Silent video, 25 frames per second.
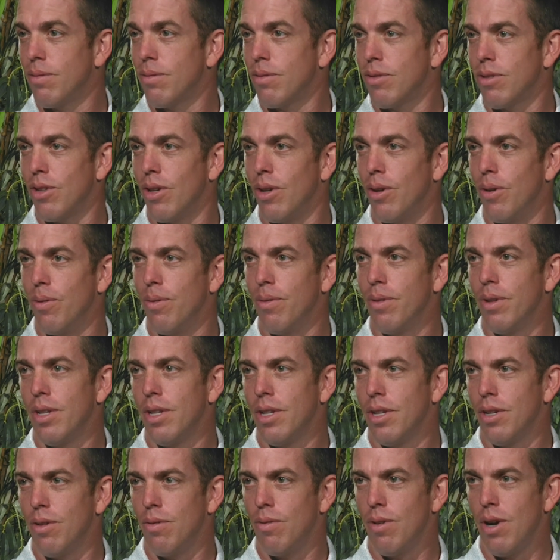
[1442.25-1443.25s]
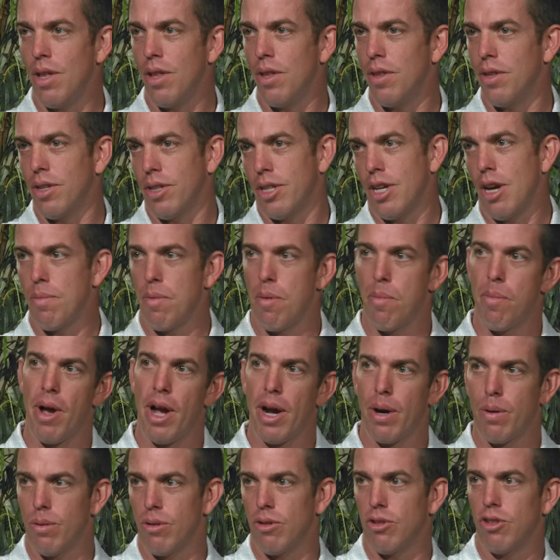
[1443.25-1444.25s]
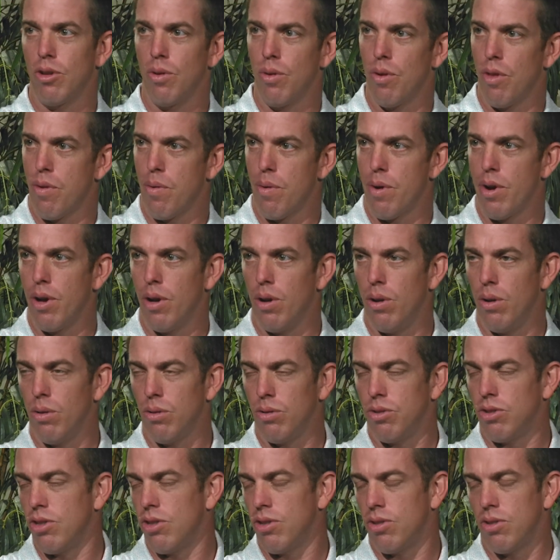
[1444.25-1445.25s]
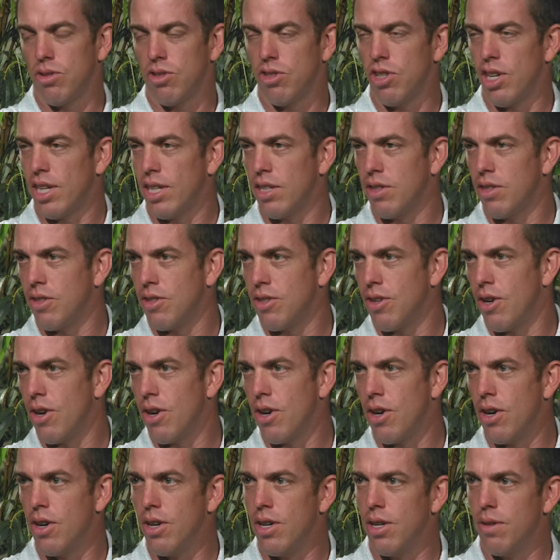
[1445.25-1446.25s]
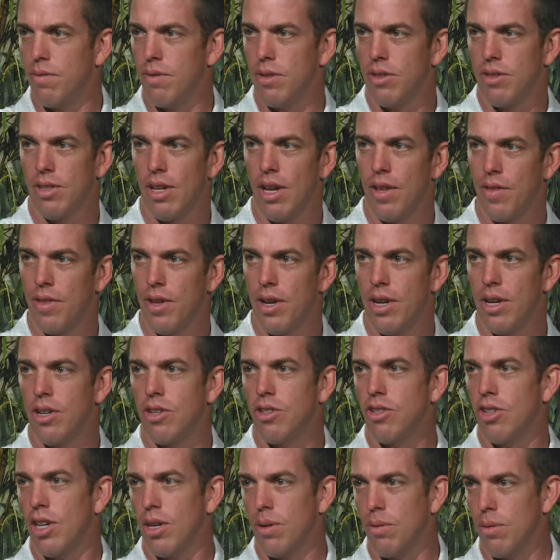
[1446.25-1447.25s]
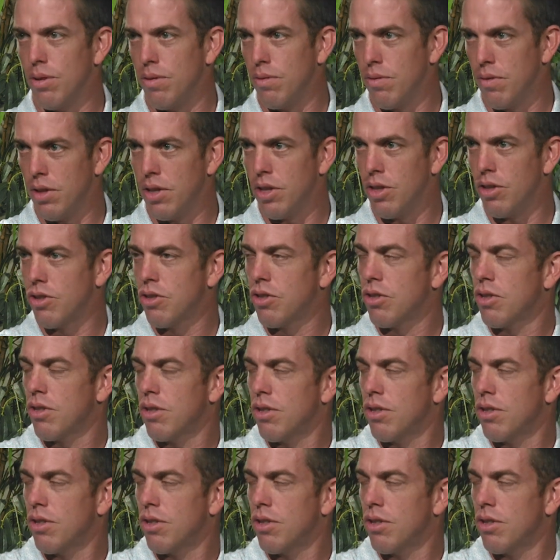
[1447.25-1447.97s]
So rather than coming backwards 2 or 3 holes, just check at the turn. If it's not there, check when you finish.